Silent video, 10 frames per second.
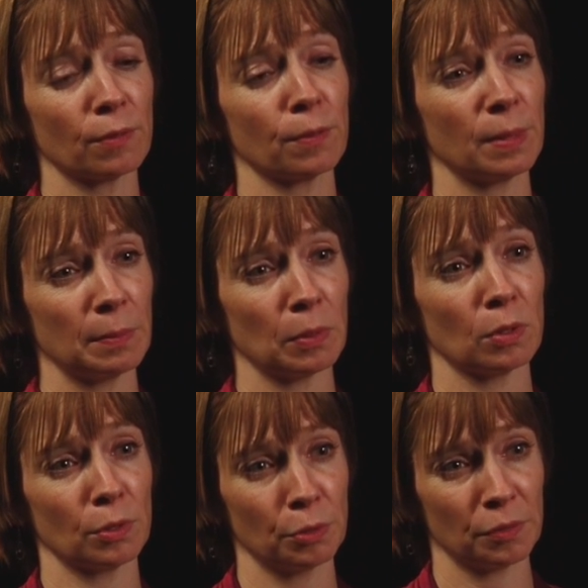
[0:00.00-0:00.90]
from
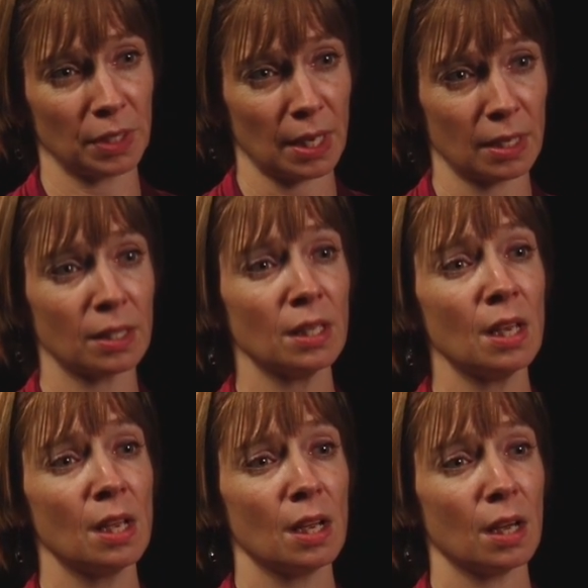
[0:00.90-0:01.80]
people who've said,
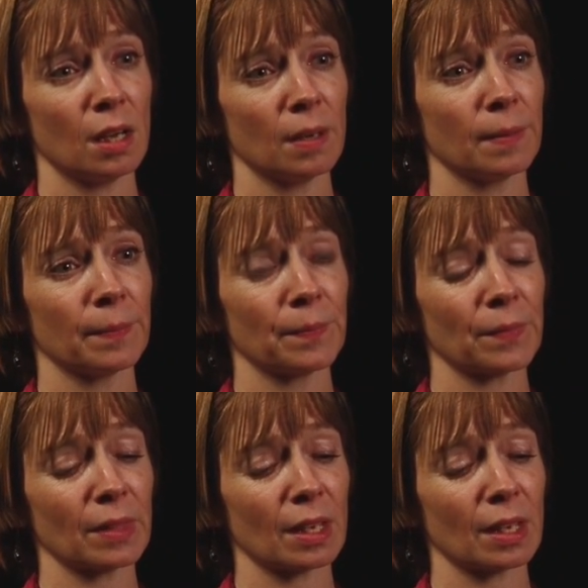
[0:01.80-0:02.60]
um,